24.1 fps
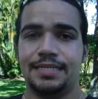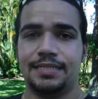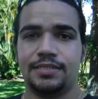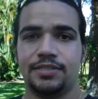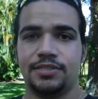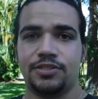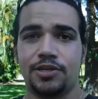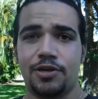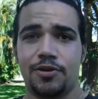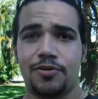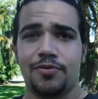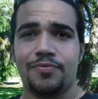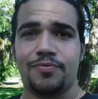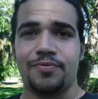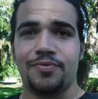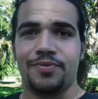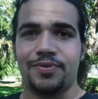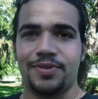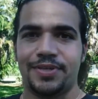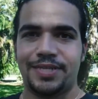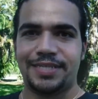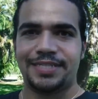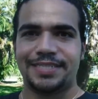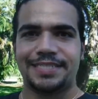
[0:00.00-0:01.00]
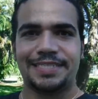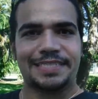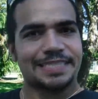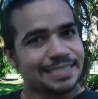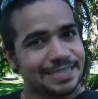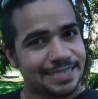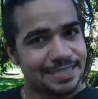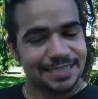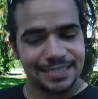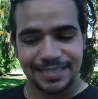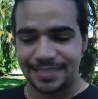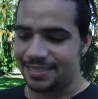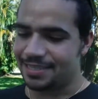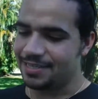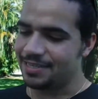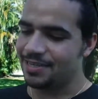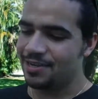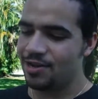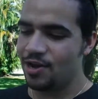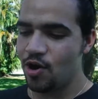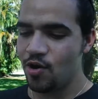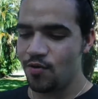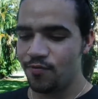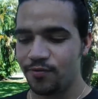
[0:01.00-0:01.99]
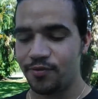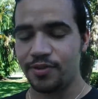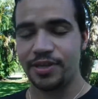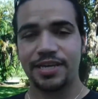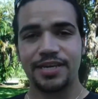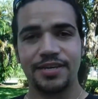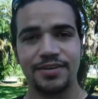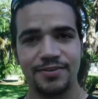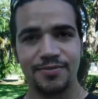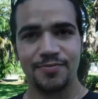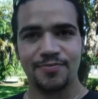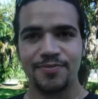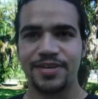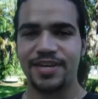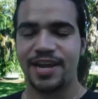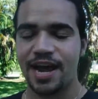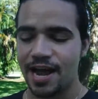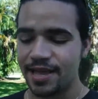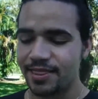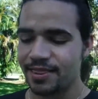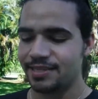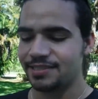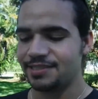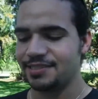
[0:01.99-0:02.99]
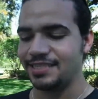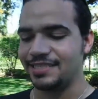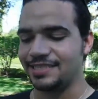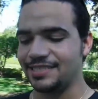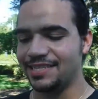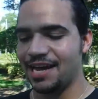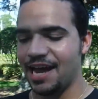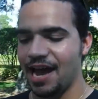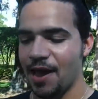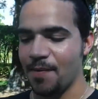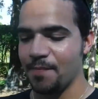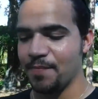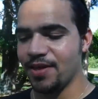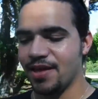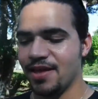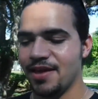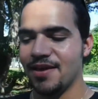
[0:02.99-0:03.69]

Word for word: So hopefully we got this time.